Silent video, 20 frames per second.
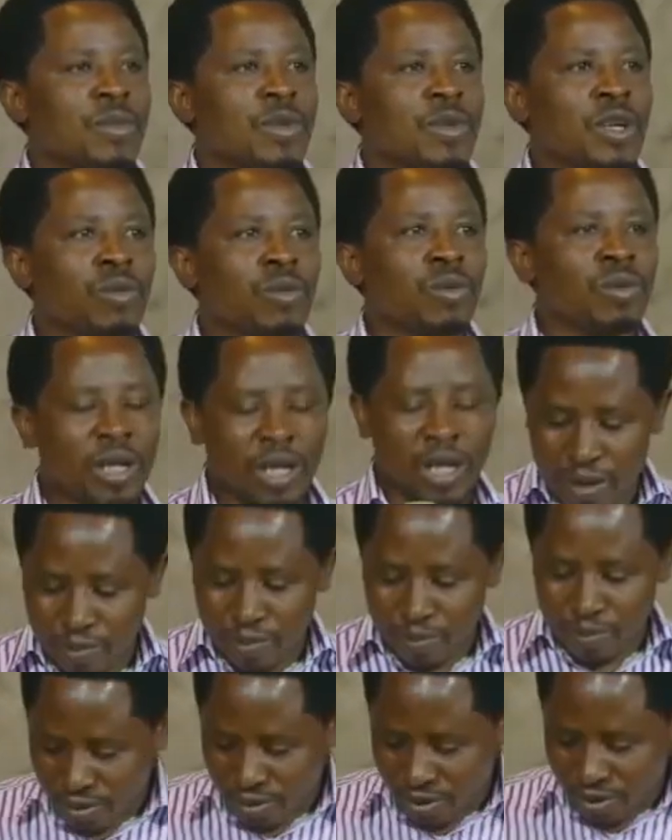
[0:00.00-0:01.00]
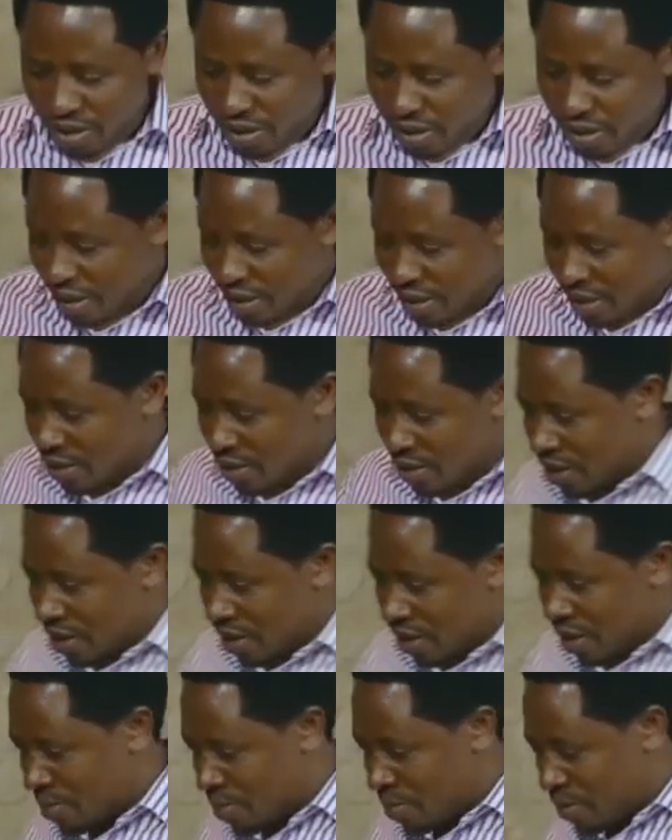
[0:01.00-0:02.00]
We appreciate your
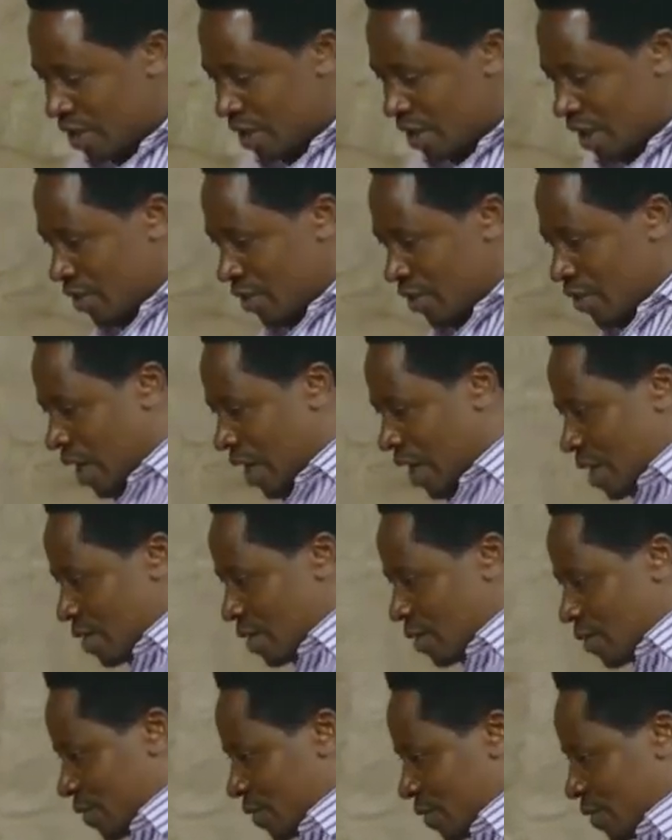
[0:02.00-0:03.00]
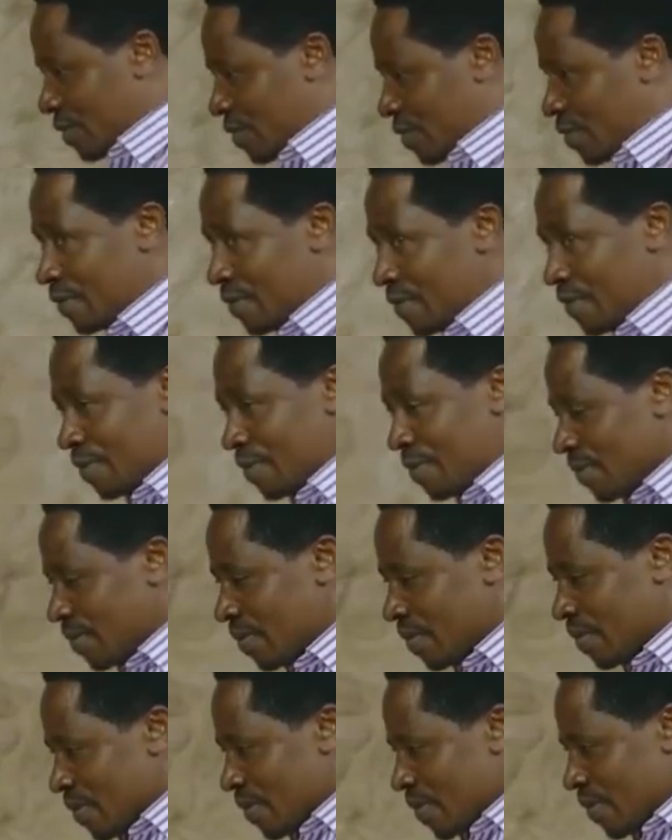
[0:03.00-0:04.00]
support and your love.
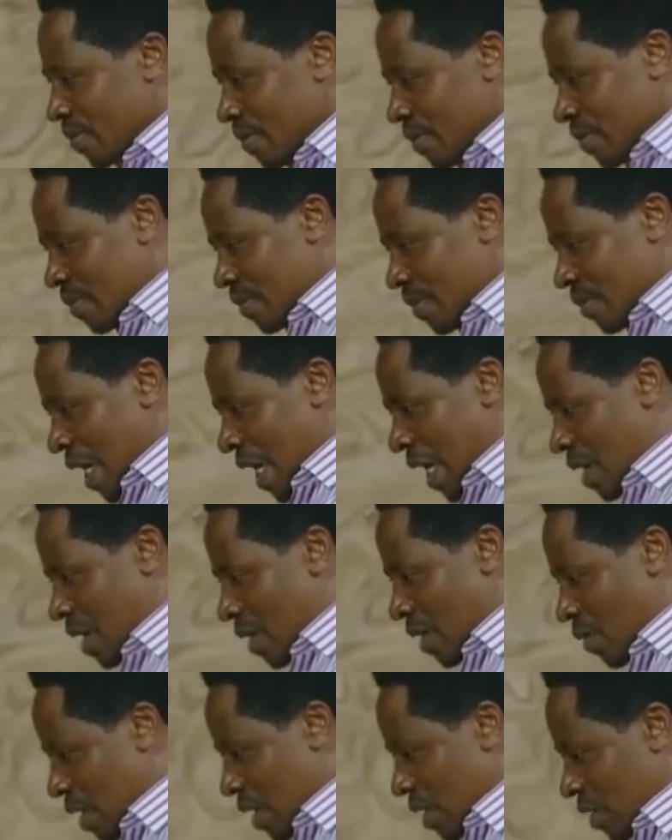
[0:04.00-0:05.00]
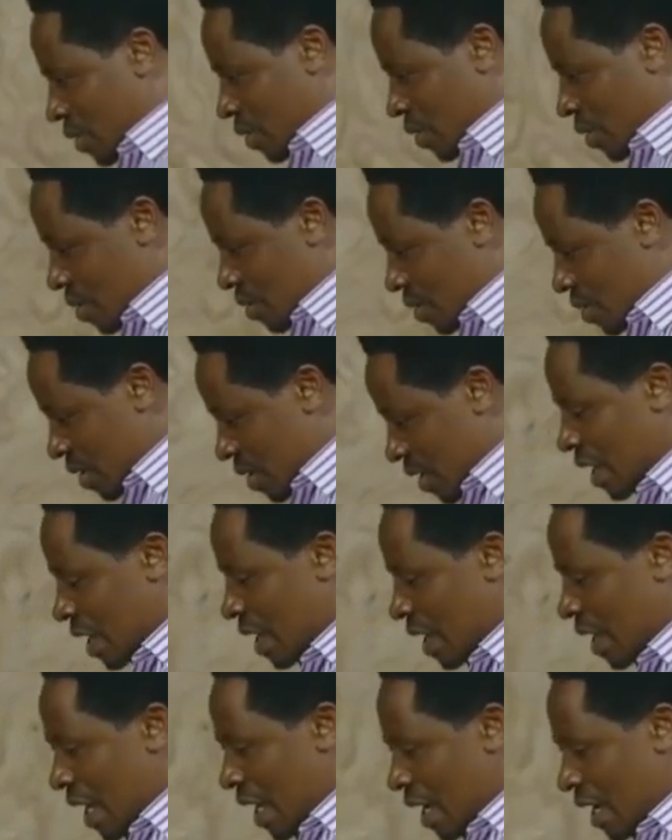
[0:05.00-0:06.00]
And I want to
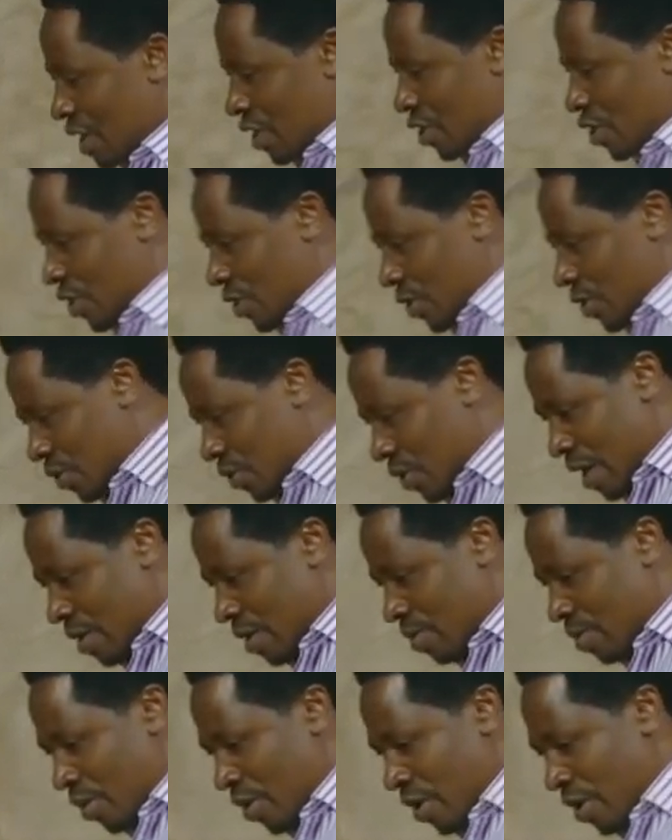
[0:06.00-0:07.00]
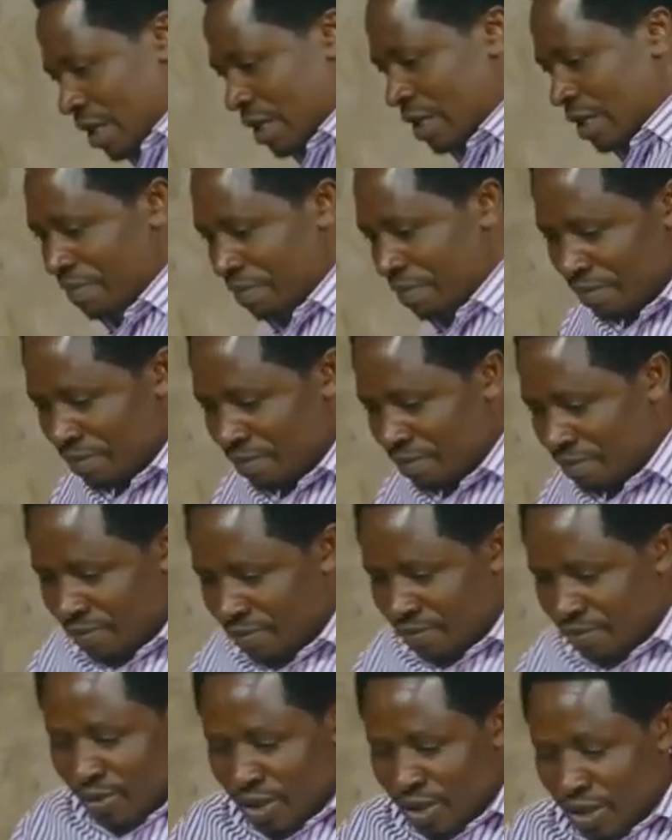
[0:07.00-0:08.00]
encourage you to keep on
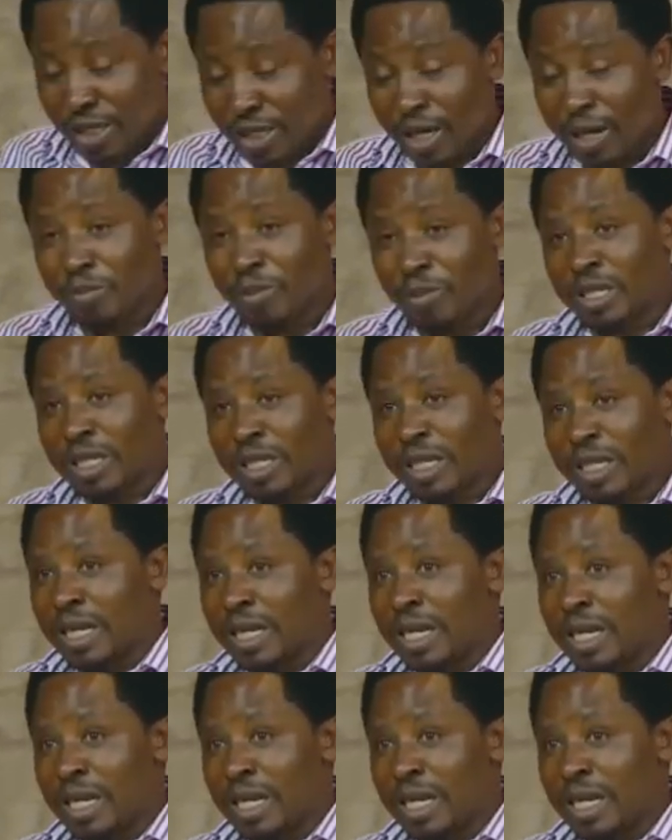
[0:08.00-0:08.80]
supporting this